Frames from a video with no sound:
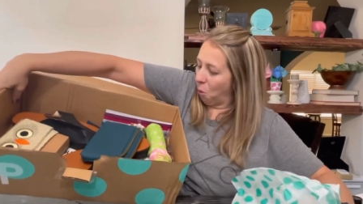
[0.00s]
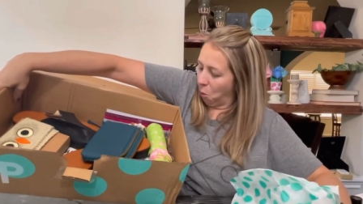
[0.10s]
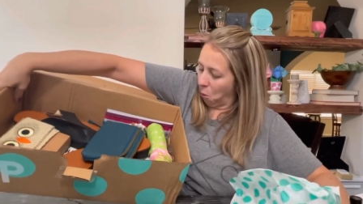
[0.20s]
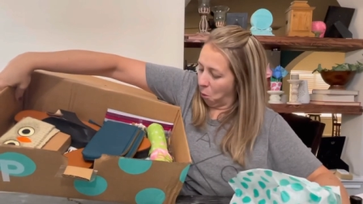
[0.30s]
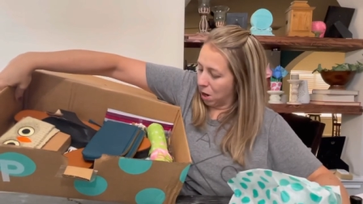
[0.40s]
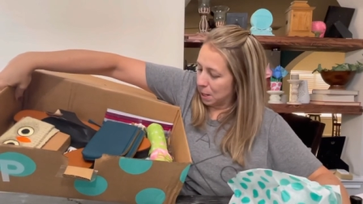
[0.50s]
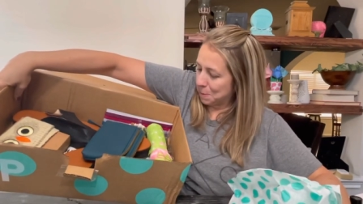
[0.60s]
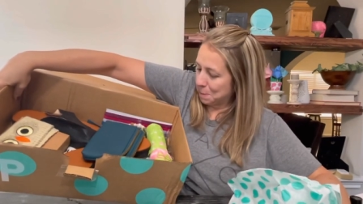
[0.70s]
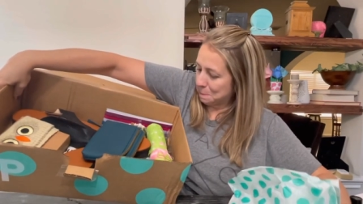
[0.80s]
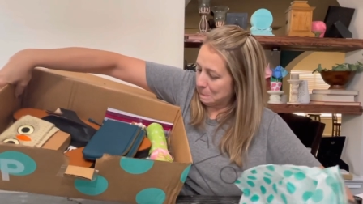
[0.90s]

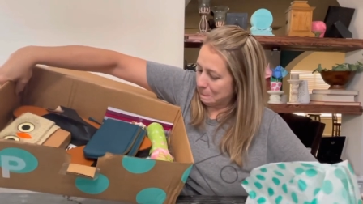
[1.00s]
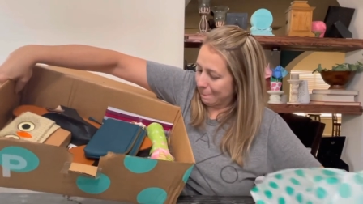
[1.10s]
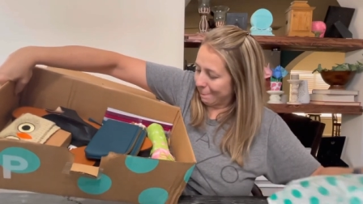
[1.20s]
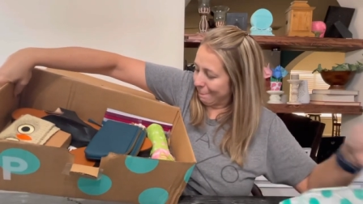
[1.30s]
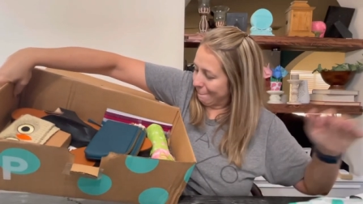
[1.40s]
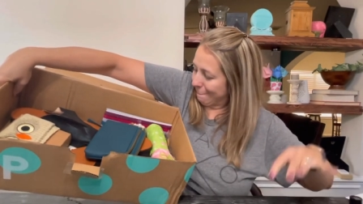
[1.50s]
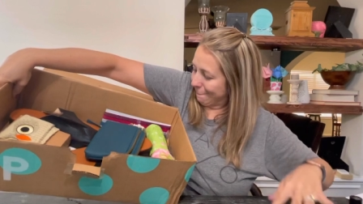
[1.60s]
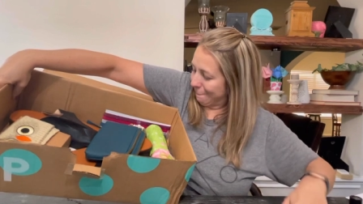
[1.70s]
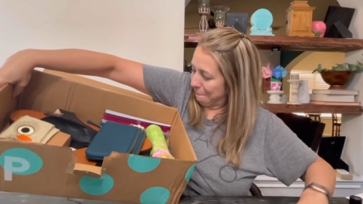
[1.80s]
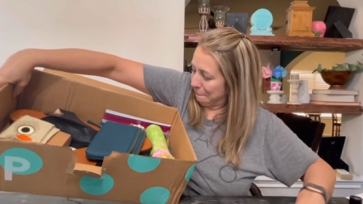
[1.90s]
Anticlimactic to
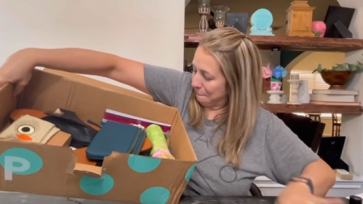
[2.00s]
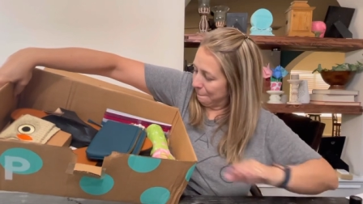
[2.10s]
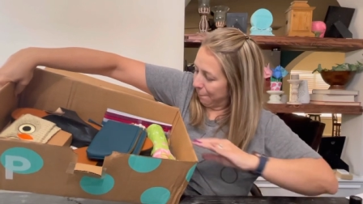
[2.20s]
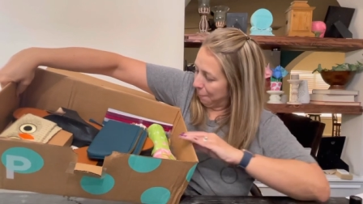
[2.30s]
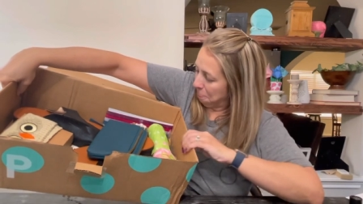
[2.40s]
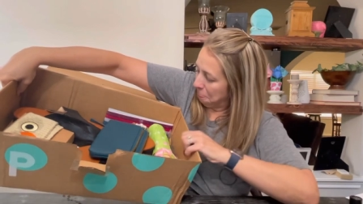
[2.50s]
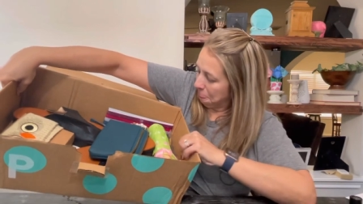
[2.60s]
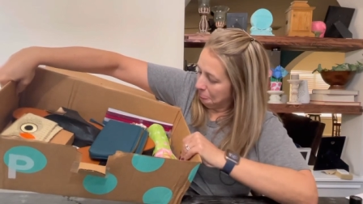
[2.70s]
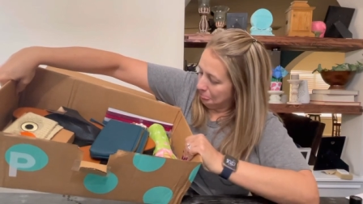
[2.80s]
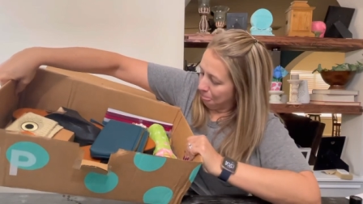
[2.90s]
another extent.
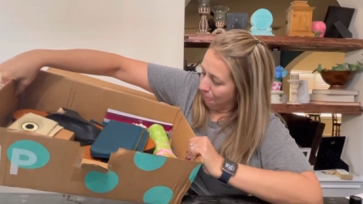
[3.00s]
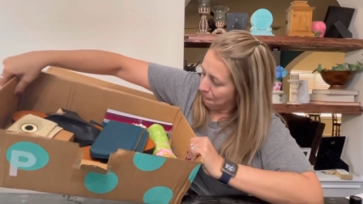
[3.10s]
What is